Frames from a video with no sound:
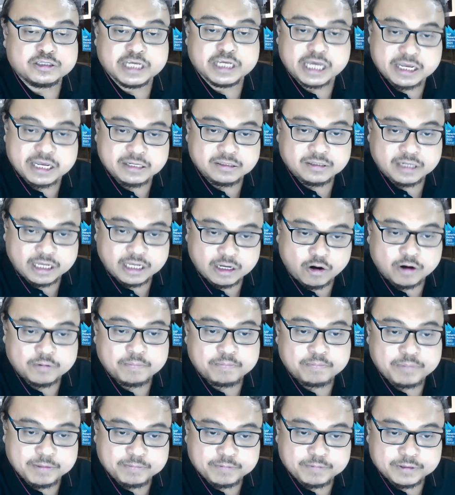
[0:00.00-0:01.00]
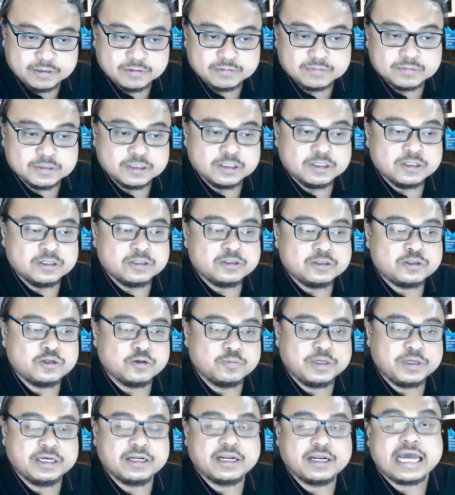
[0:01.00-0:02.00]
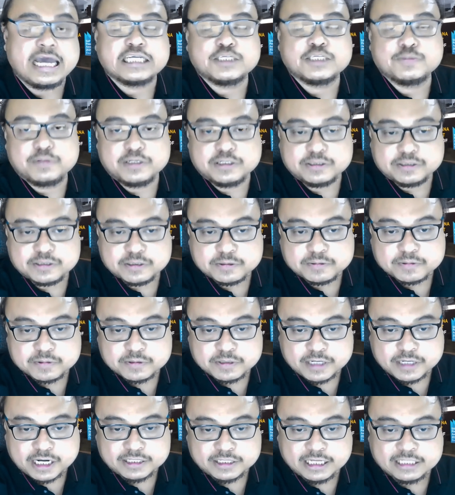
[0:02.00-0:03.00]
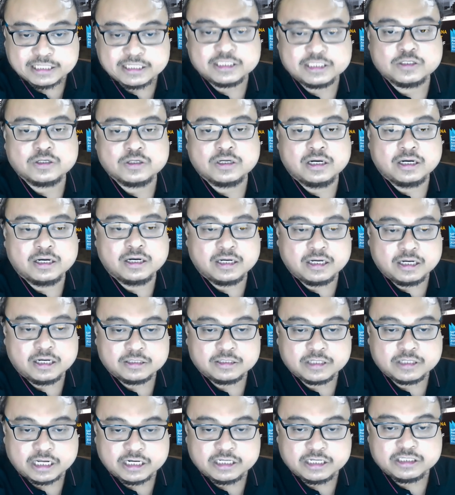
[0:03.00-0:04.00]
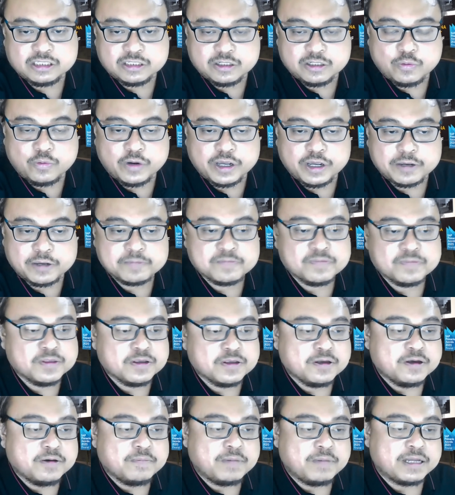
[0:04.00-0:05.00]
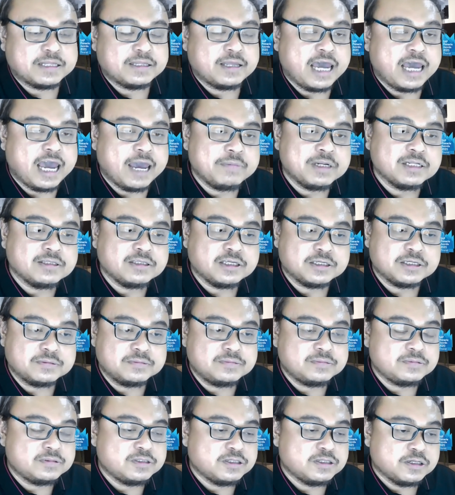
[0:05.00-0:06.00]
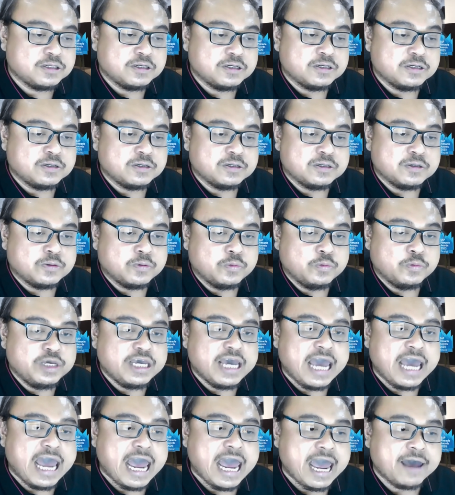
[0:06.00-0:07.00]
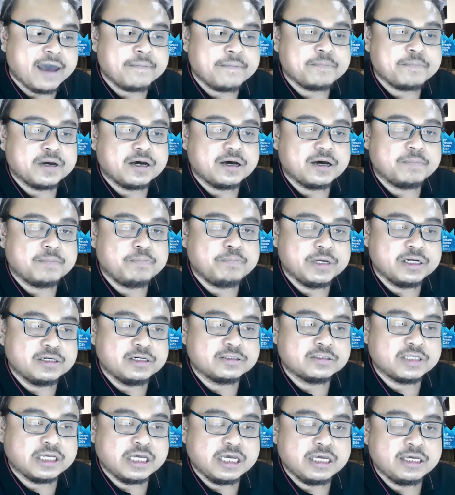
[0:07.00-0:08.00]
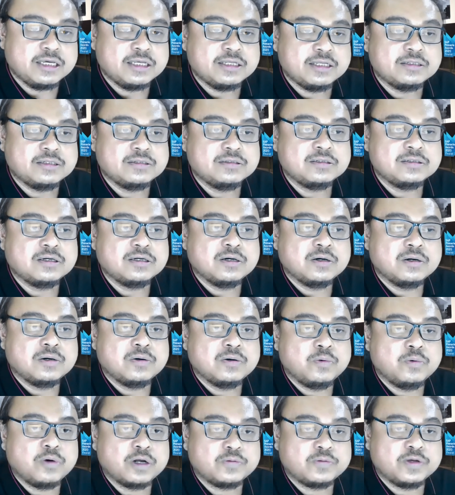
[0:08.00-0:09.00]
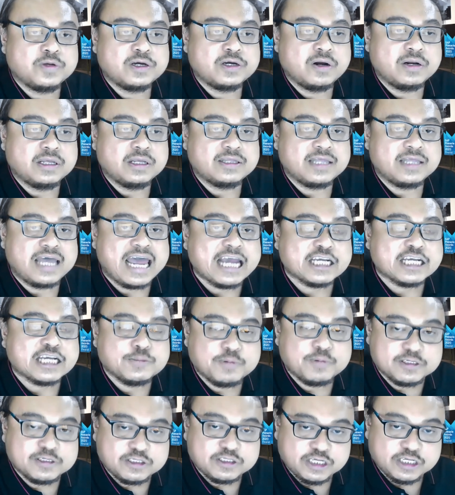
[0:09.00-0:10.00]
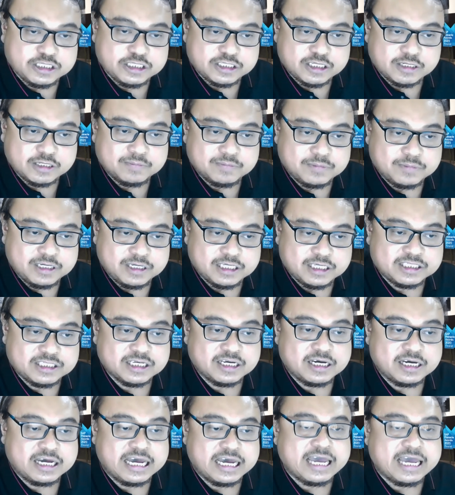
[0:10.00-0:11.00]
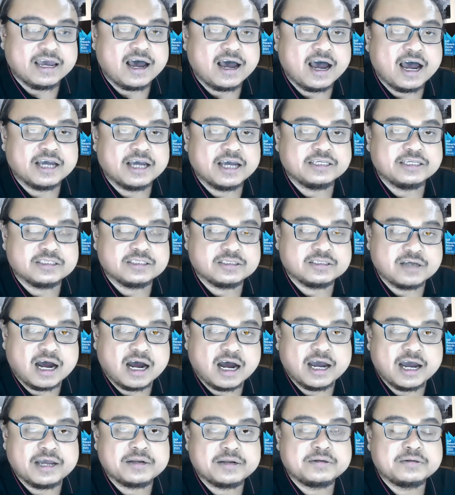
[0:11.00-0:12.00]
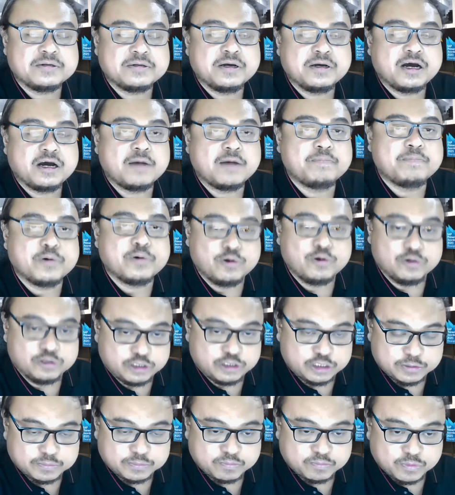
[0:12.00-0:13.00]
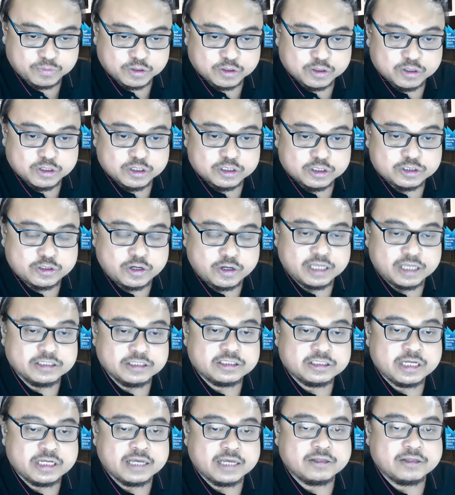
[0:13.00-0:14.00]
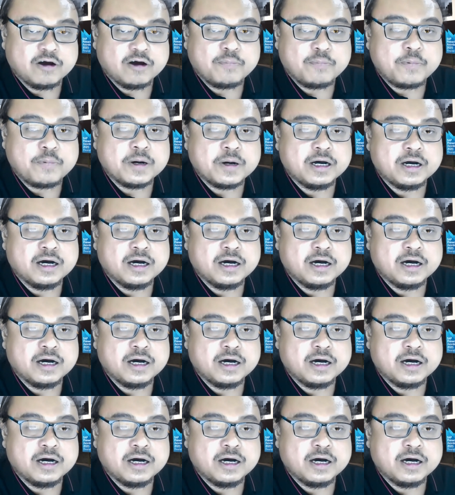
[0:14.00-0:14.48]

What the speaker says: train their own people to be an expert, right? That is a traditional way. But Hamilton, we have a built-in what we call it expert system. It's an AI style approach. So instead of